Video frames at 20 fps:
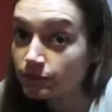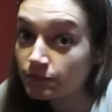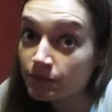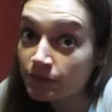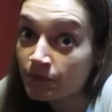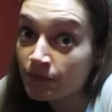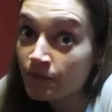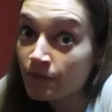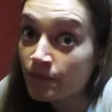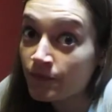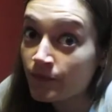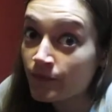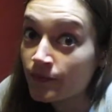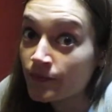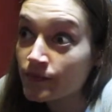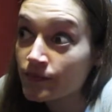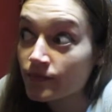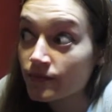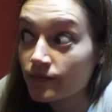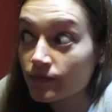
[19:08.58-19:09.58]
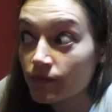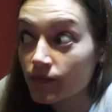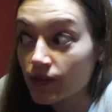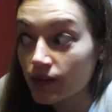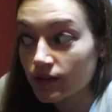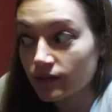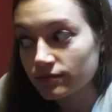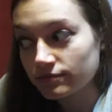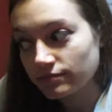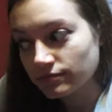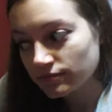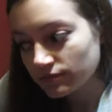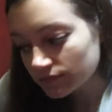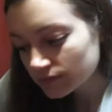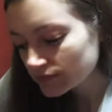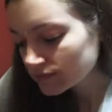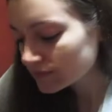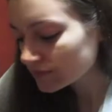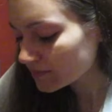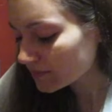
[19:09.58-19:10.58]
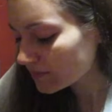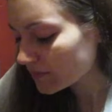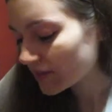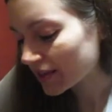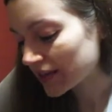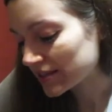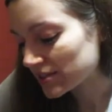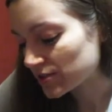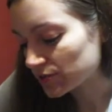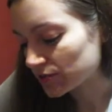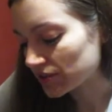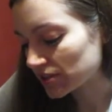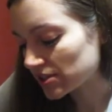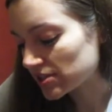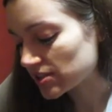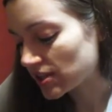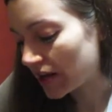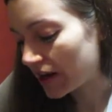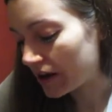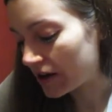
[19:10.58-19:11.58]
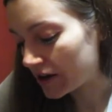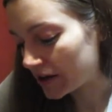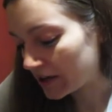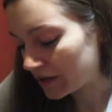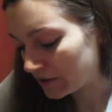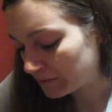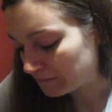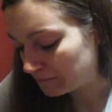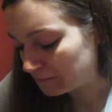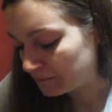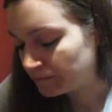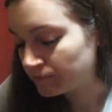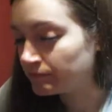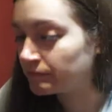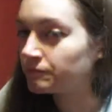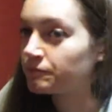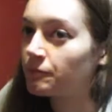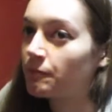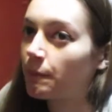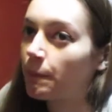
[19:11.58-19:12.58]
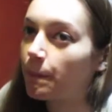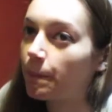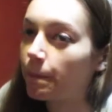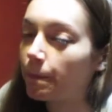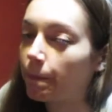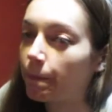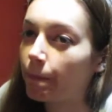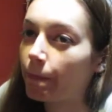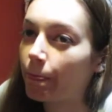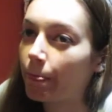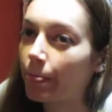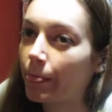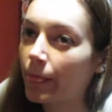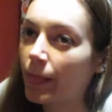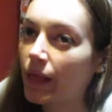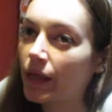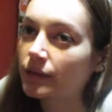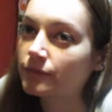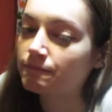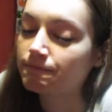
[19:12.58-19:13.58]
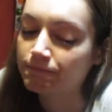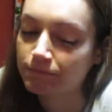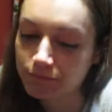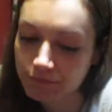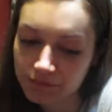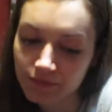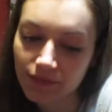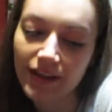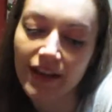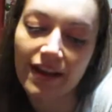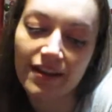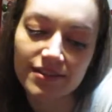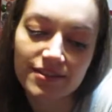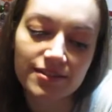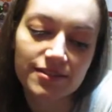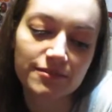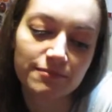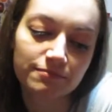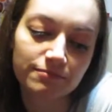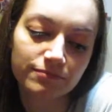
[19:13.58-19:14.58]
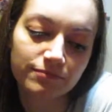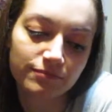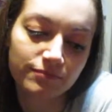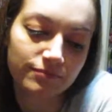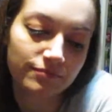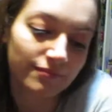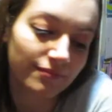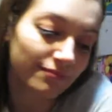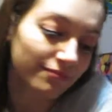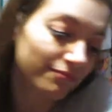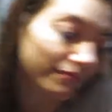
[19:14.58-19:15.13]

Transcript: 12 hour hangout. That's really scary. But it's really awesome. Yes. I